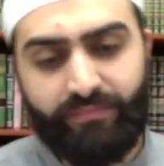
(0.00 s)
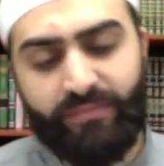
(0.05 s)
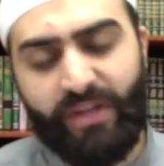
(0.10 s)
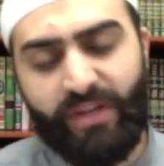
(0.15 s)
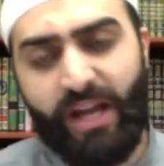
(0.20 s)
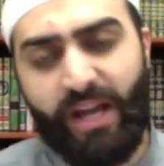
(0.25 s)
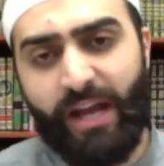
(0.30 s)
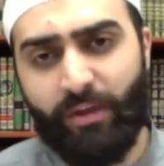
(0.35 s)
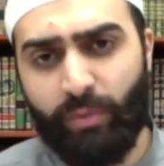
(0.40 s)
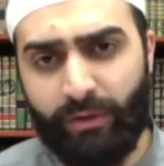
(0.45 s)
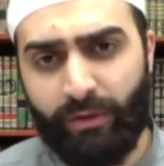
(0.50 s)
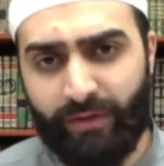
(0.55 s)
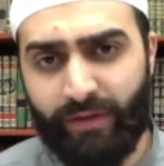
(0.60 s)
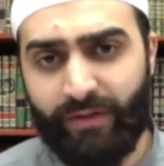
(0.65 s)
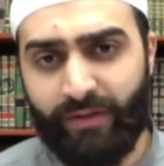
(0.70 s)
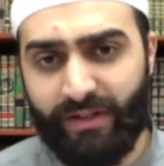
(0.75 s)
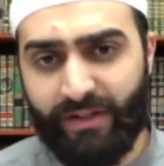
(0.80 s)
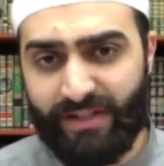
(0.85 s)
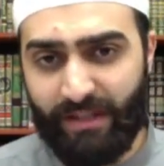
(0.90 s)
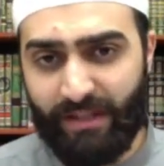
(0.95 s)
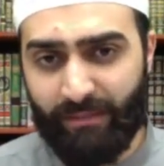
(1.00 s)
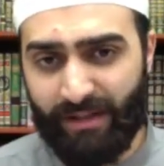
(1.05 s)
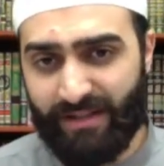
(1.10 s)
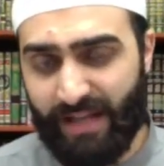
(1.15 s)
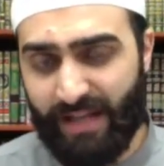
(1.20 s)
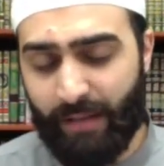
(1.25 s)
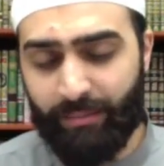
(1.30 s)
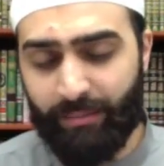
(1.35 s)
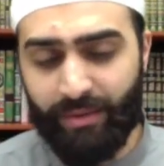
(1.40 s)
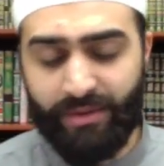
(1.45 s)
And we've given some
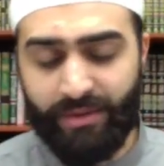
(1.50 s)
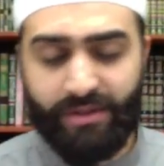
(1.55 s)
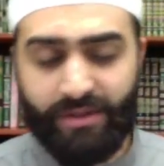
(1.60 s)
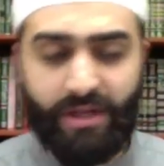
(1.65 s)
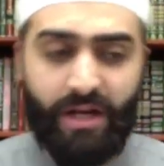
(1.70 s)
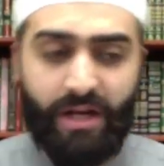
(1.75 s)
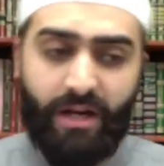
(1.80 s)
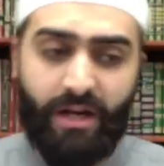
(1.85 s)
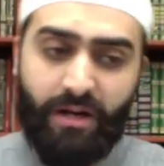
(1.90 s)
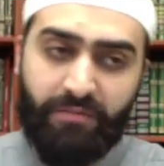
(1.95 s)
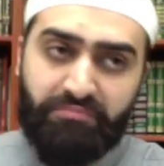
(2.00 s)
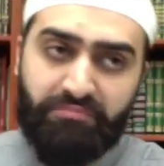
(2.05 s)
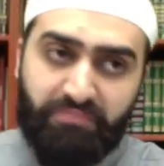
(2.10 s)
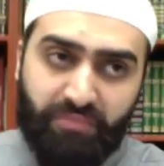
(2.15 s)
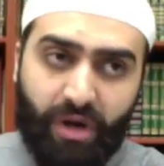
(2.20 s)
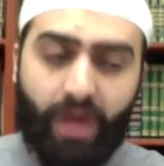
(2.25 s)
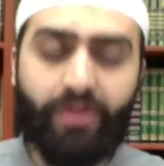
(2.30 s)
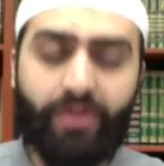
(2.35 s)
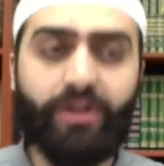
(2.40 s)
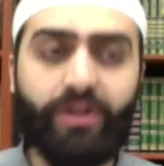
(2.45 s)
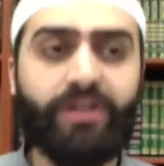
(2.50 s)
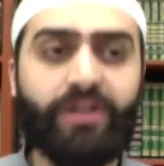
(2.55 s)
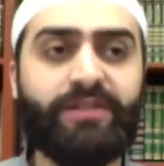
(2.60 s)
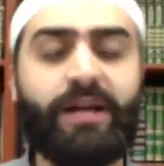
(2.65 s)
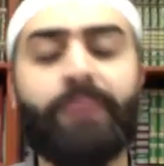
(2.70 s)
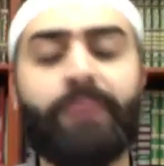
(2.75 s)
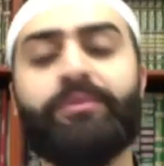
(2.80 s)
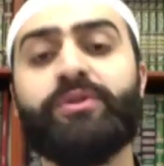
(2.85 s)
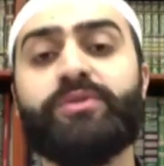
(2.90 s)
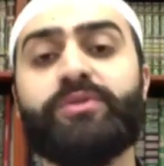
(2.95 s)
examples. Other
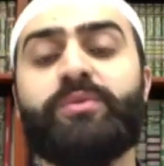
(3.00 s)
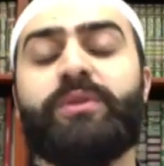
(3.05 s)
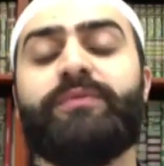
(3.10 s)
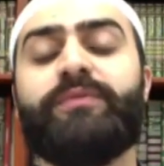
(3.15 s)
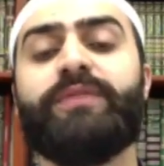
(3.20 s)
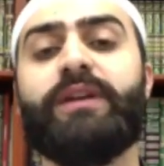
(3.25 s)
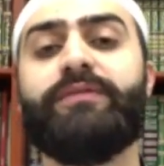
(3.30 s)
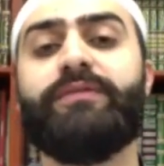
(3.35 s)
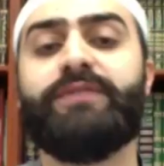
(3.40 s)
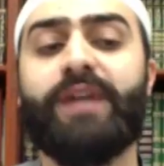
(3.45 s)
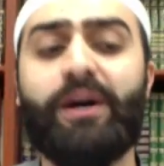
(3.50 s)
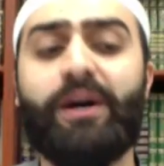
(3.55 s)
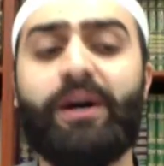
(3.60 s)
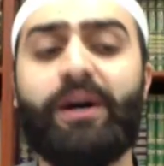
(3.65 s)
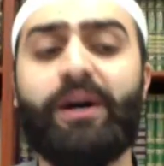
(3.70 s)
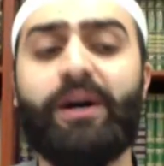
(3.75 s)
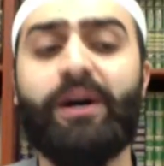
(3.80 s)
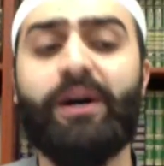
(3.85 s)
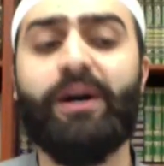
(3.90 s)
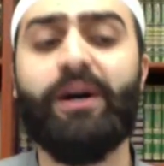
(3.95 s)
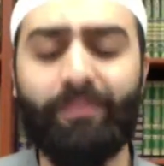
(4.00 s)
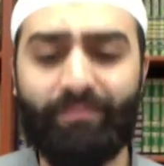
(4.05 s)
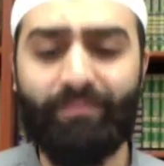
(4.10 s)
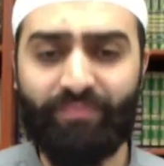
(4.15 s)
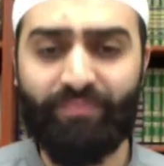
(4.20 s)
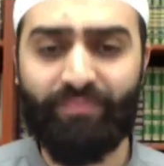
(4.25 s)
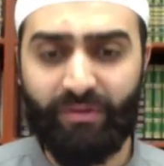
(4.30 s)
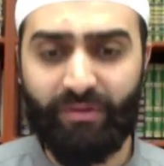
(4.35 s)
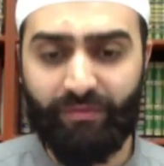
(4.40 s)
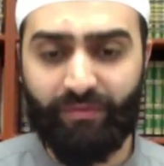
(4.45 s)
examples we've left out
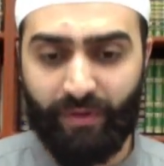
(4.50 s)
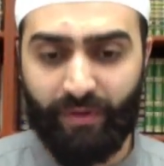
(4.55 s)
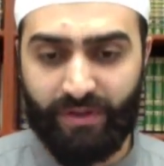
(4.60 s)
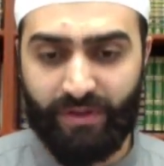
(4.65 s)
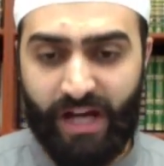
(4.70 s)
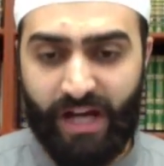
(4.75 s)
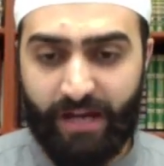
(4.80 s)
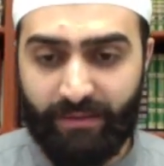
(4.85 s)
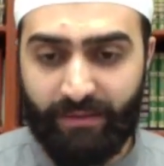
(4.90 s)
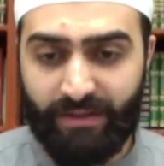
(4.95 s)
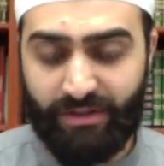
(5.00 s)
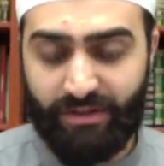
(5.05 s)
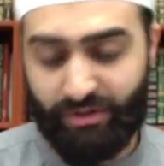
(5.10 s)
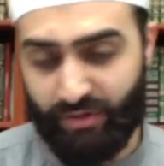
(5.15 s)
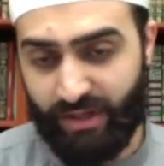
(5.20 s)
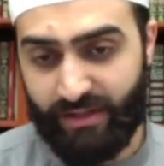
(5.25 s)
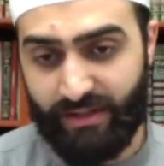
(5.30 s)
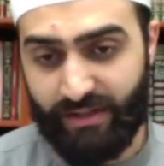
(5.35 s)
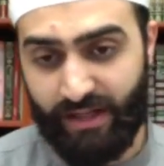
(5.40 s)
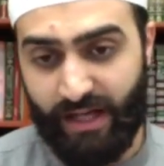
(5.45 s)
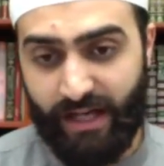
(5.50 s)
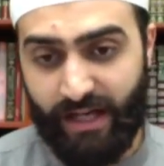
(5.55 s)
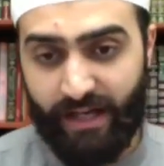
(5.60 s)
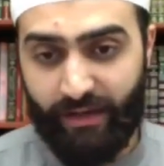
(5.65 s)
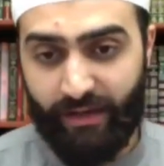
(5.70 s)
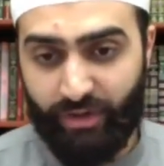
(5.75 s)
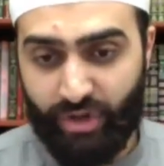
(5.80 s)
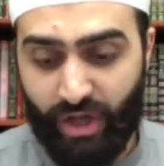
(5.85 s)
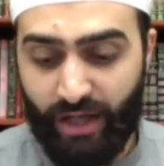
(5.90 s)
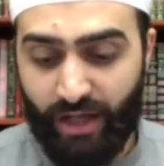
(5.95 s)
for time constraints.
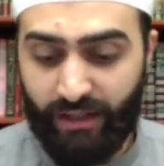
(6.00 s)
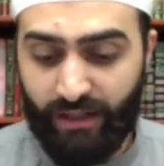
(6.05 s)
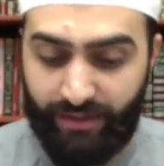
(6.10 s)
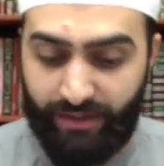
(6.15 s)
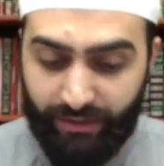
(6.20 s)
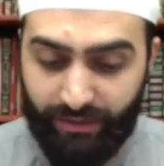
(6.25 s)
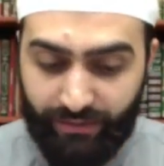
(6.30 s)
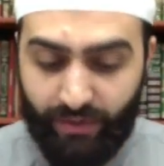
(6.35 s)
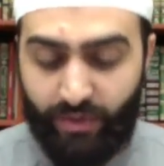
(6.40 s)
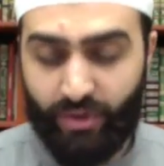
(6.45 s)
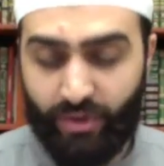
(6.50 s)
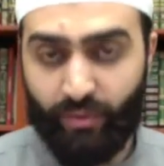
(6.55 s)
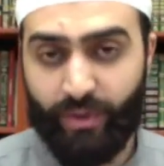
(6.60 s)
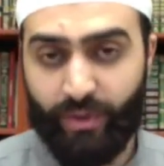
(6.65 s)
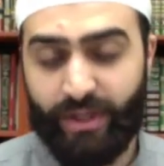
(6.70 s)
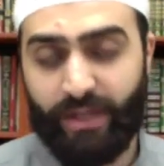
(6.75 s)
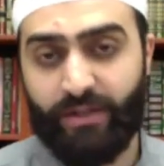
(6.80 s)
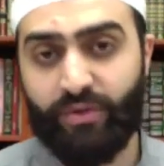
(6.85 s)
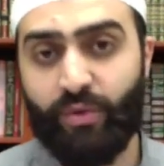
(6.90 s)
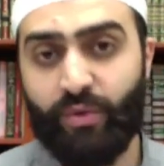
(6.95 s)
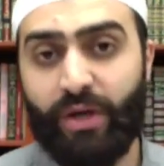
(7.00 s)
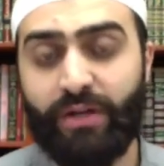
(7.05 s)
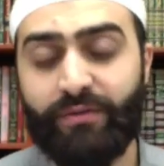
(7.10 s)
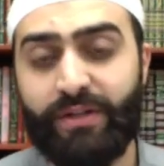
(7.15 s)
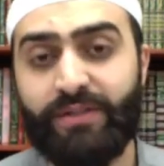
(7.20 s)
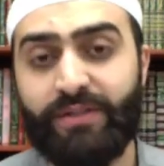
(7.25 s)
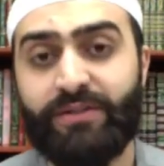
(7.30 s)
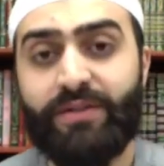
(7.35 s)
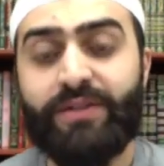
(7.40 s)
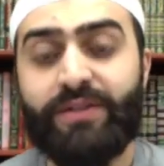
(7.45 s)
Inshallah, in the future, we can delve
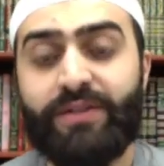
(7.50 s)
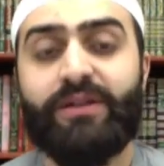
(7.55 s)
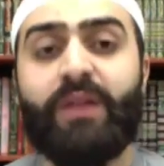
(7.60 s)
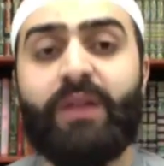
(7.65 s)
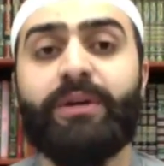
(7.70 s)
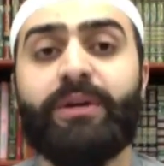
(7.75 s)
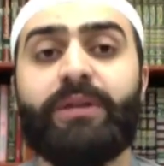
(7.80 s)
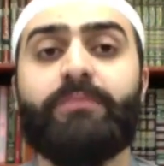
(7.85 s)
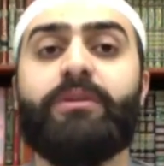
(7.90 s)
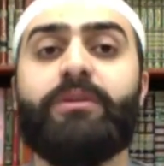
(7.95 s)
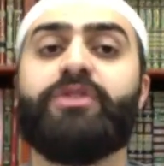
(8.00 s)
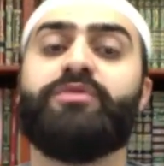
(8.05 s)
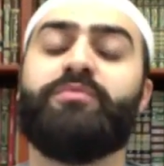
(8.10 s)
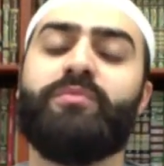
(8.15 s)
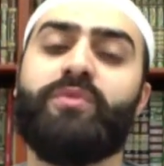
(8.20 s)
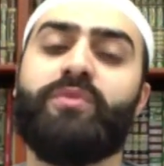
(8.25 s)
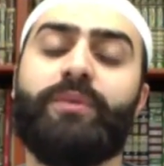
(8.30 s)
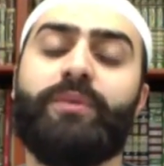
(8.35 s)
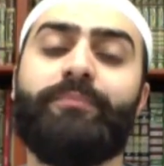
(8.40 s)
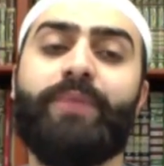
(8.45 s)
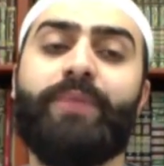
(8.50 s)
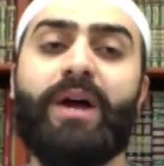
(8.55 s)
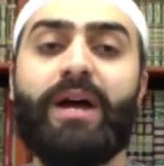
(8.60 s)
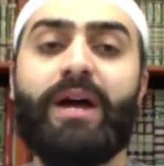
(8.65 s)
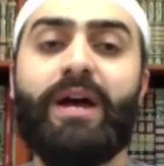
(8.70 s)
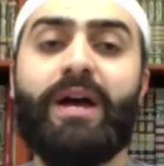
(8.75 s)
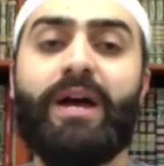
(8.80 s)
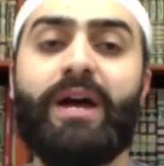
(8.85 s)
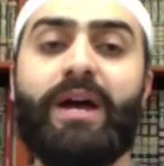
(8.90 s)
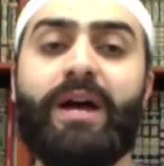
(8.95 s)
into this topic much more.
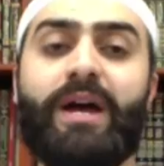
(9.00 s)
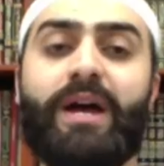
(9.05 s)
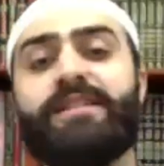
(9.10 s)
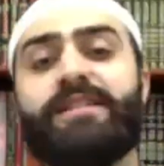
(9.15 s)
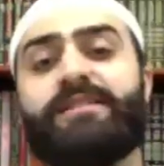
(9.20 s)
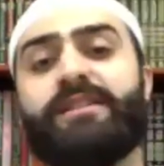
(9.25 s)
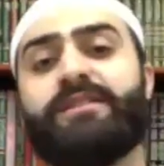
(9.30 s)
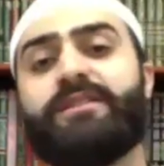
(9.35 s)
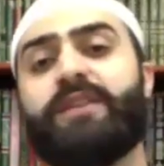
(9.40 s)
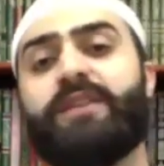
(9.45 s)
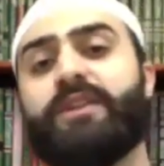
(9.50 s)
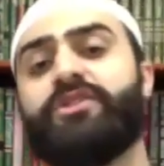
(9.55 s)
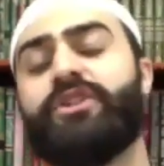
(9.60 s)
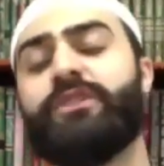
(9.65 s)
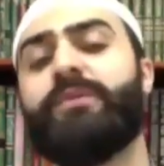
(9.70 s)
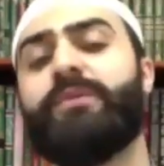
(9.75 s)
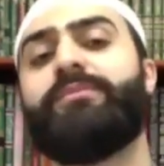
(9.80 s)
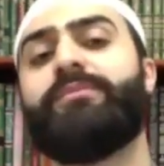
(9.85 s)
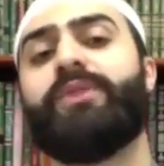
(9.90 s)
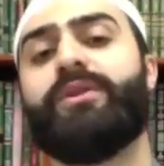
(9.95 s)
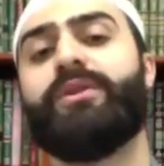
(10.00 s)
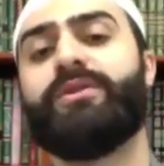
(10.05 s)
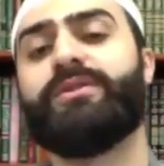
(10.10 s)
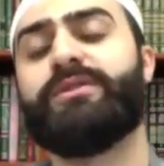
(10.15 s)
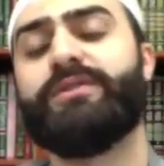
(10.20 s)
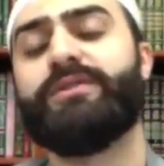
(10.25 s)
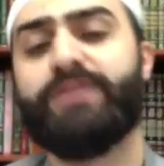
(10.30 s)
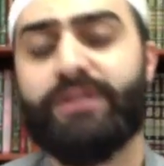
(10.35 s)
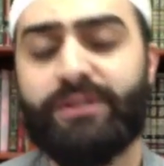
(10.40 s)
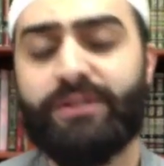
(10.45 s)
Today's discussion, my brothers
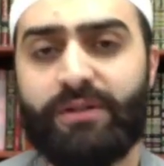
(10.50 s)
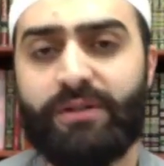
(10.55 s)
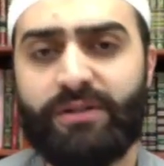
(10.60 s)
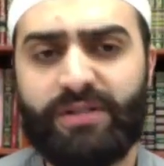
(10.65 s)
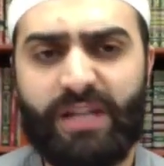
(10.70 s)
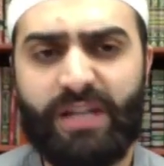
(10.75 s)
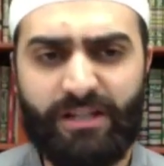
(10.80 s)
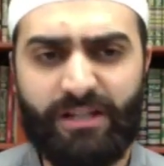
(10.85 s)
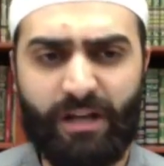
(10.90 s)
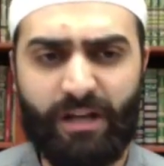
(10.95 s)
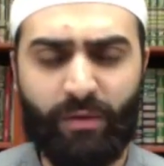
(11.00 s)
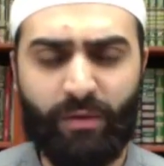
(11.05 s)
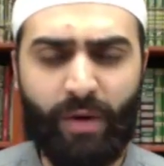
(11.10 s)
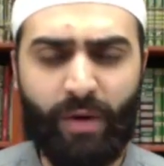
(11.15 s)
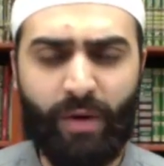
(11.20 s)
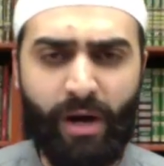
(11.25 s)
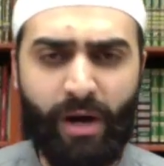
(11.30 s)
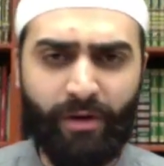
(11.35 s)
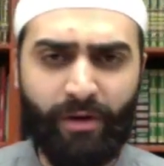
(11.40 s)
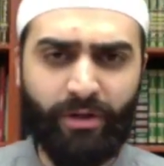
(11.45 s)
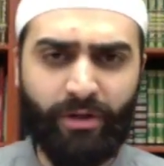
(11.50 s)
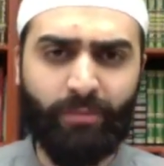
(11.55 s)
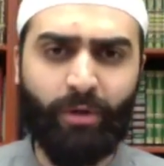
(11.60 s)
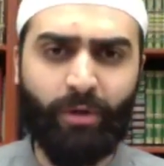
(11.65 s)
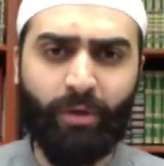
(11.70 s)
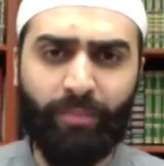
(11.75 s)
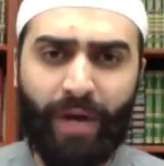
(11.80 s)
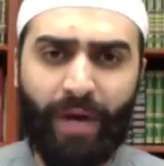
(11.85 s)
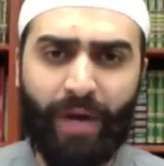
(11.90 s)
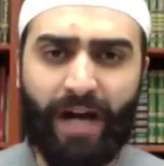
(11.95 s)
and sisters, is around a more
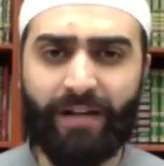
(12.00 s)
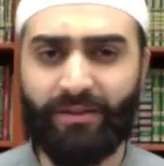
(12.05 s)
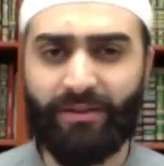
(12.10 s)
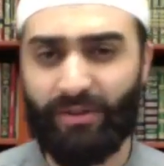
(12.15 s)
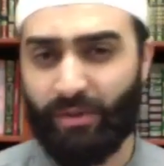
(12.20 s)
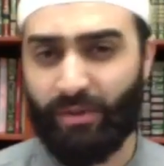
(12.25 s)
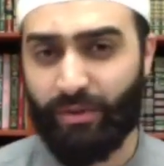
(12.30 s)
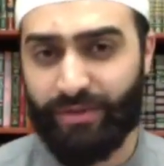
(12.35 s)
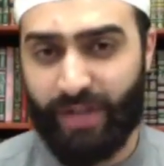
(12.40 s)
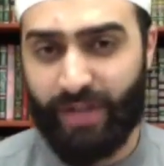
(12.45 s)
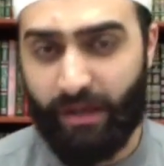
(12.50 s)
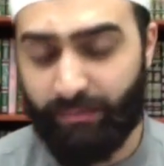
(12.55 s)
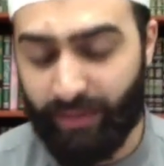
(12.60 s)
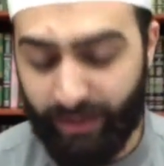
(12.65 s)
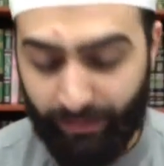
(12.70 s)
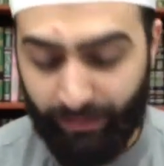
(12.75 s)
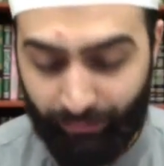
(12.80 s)
practical topic.